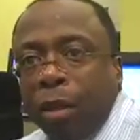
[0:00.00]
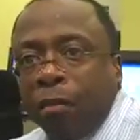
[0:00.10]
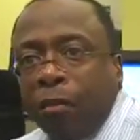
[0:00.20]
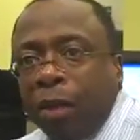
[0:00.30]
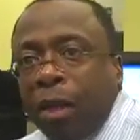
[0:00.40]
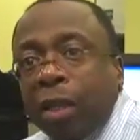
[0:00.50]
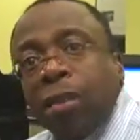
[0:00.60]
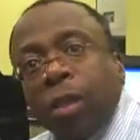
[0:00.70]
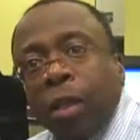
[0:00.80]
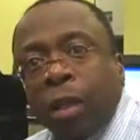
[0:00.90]
Their
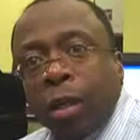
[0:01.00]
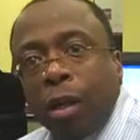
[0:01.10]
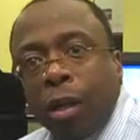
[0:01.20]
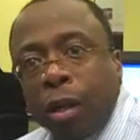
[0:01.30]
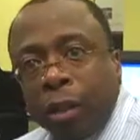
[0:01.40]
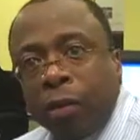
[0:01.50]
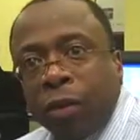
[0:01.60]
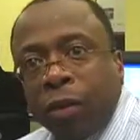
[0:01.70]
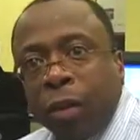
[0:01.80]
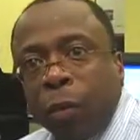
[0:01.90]
financial
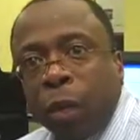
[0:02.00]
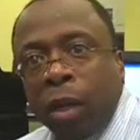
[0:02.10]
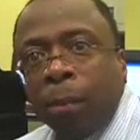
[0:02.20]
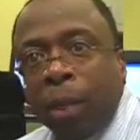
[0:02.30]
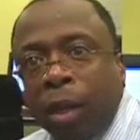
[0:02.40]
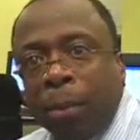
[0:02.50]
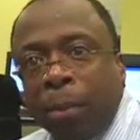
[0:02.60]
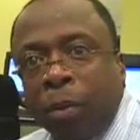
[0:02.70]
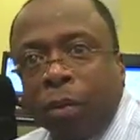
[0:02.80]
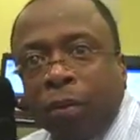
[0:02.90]
literacy will be
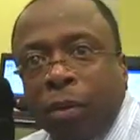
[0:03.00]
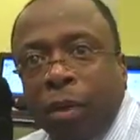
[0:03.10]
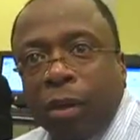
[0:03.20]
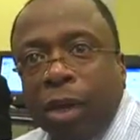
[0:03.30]
improved,